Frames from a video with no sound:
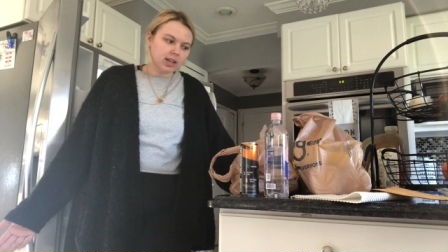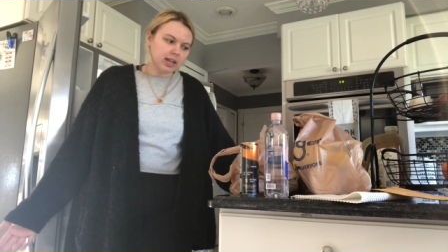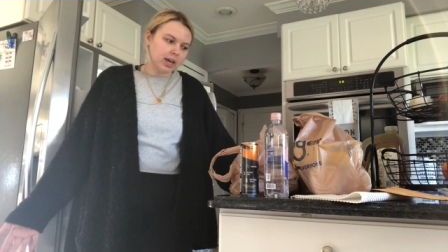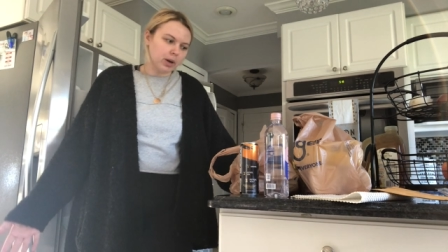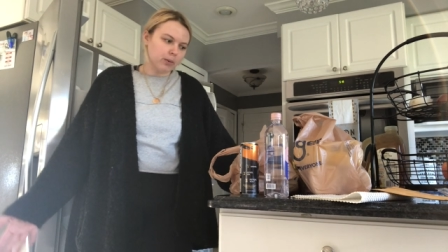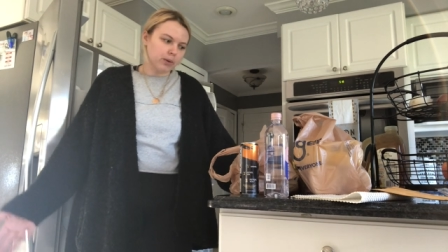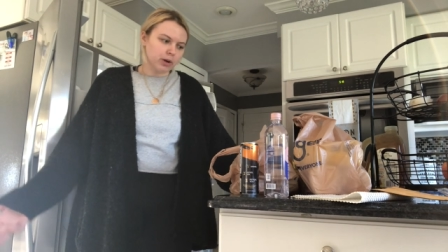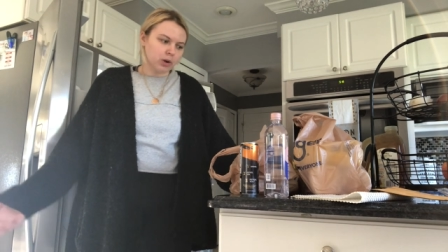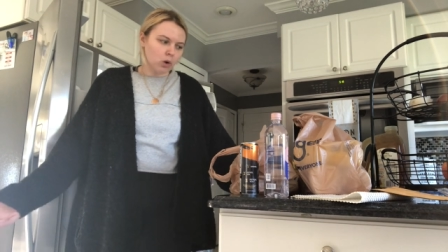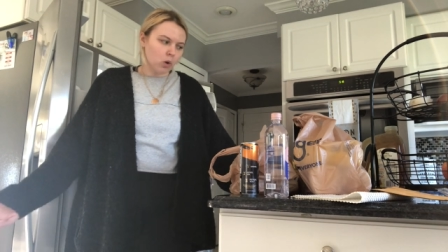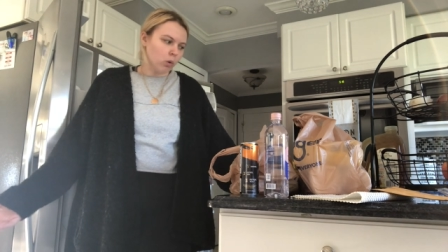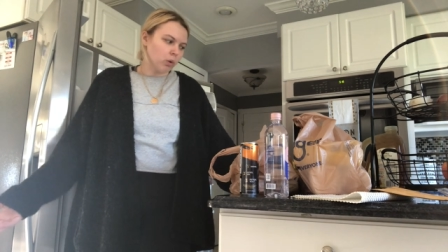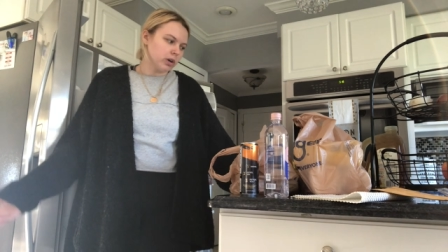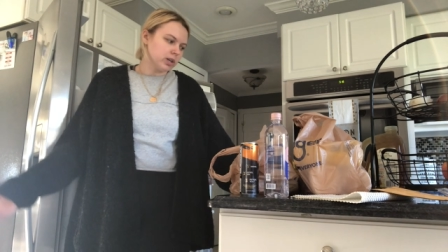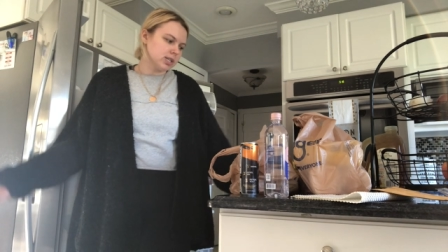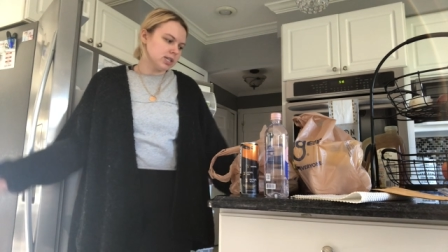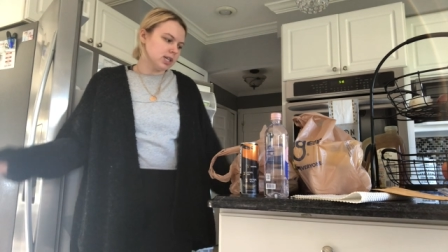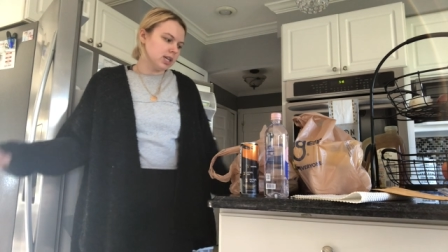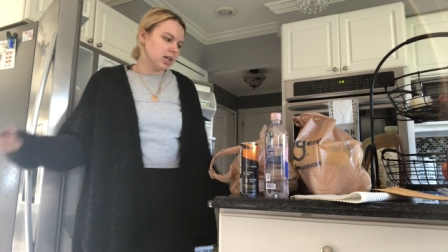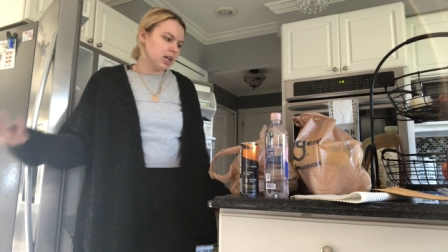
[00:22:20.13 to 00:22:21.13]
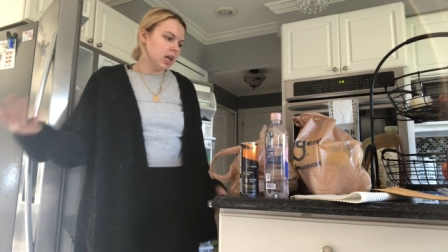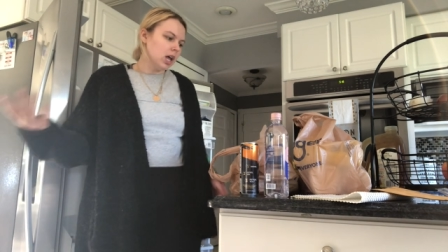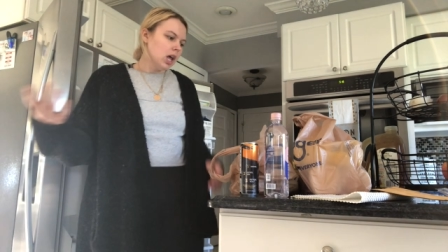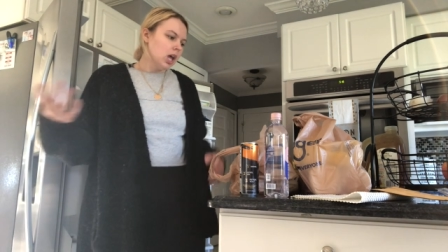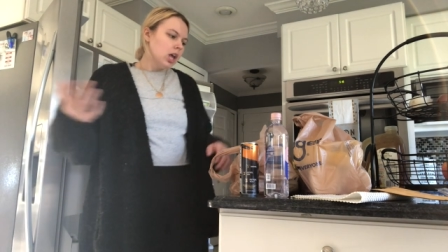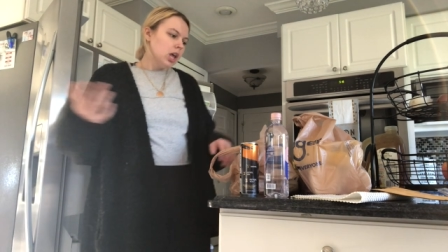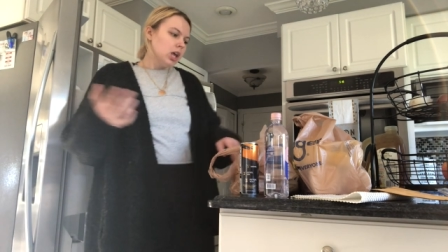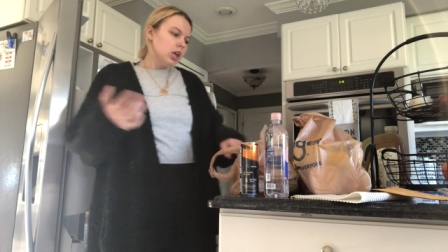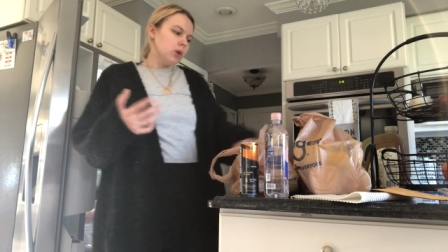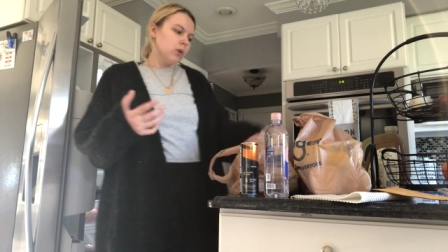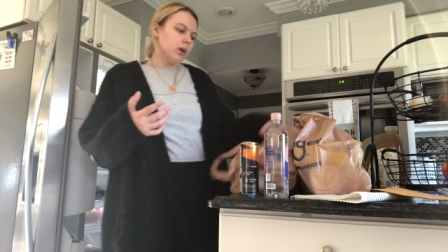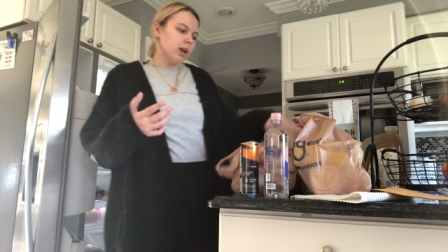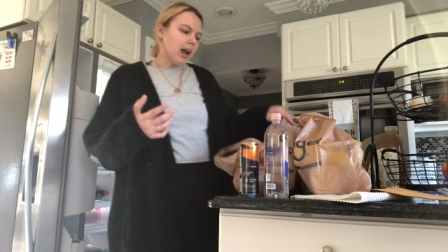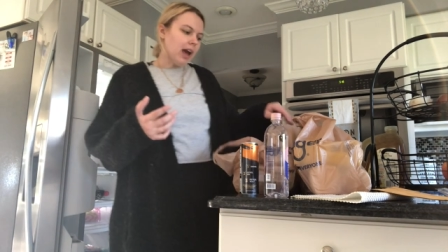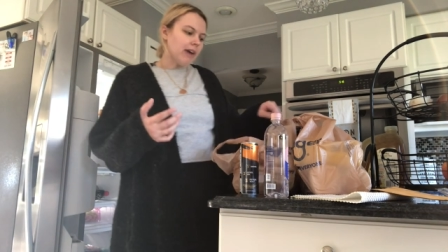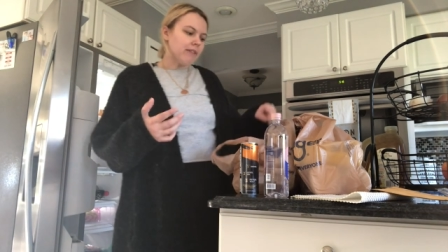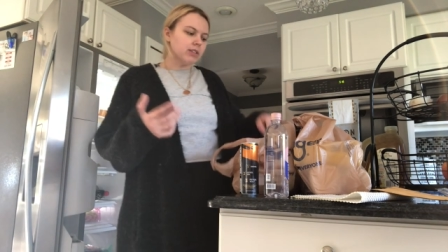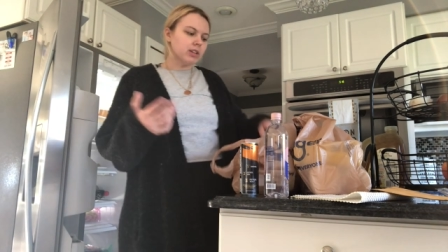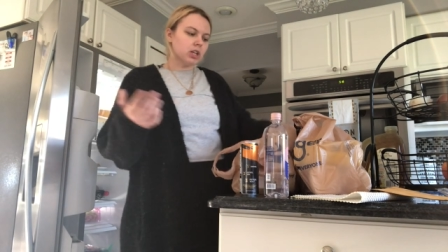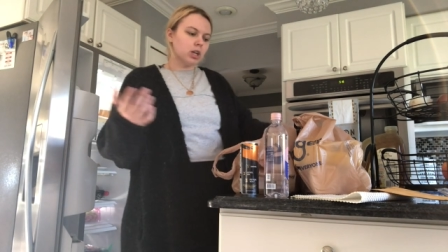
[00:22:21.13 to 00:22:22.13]
Like, we're in quarantine, you can
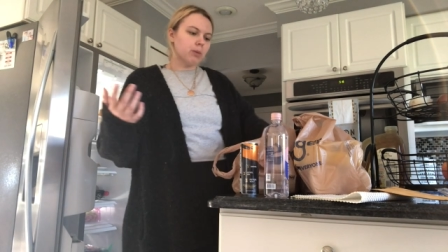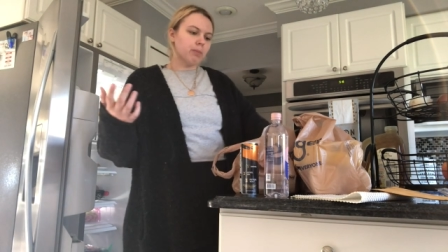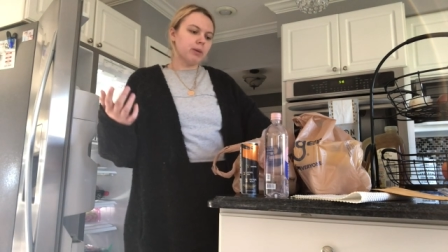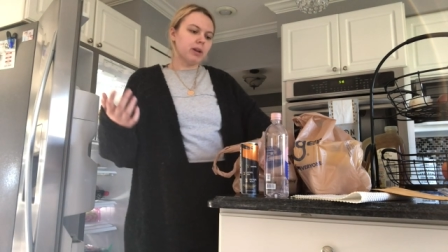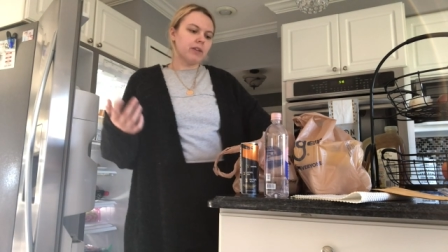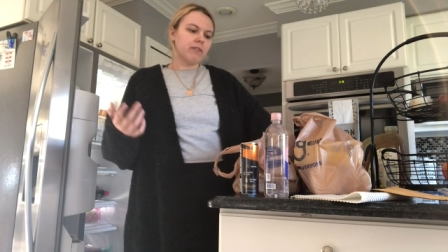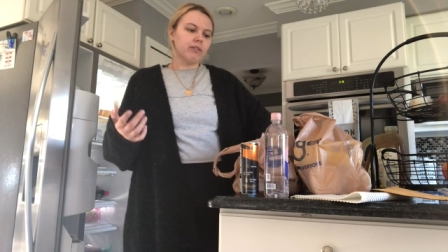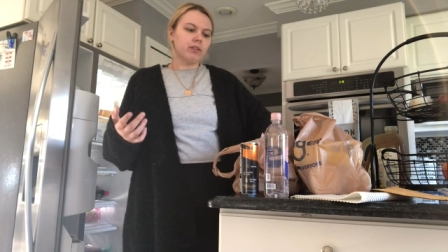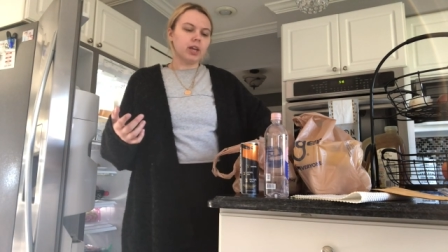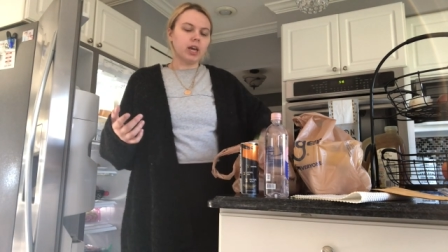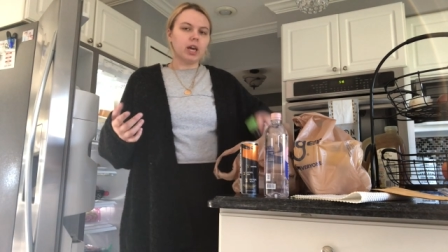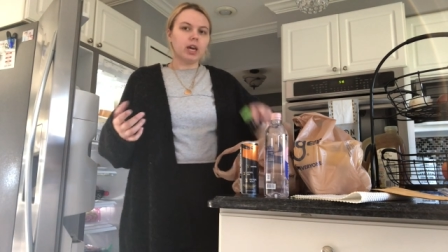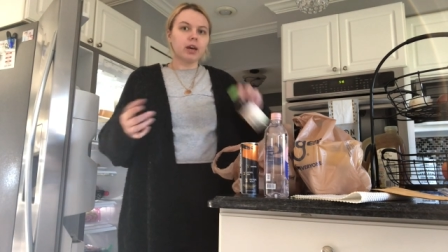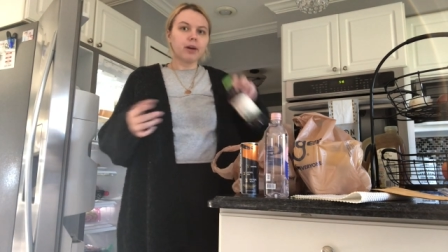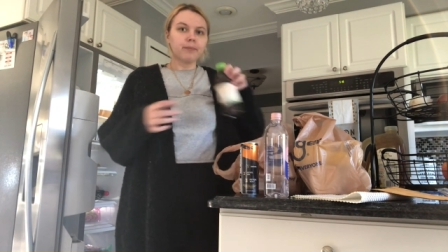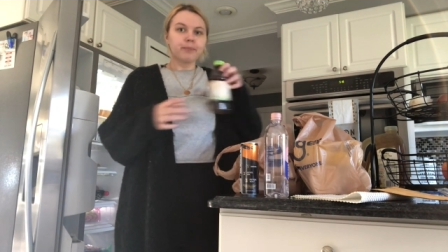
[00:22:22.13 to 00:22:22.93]
have a little bit of like